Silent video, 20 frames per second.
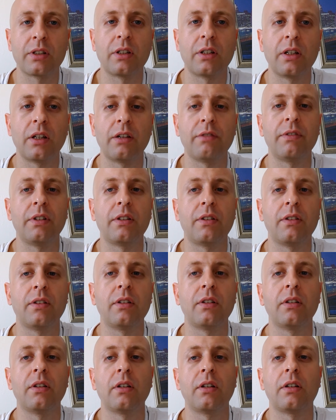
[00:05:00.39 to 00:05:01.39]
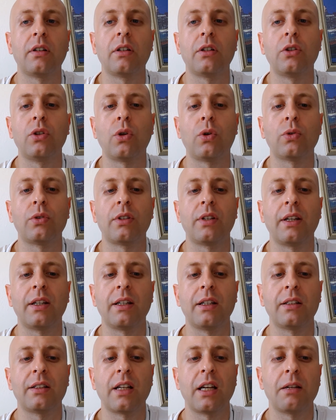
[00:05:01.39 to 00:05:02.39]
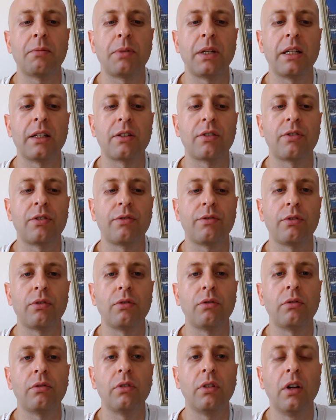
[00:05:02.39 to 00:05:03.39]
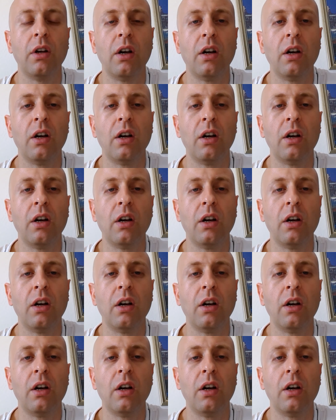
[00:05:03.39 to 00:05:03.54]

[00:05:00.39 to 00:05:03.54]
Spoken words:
with the Note 10 and 10 Plus review,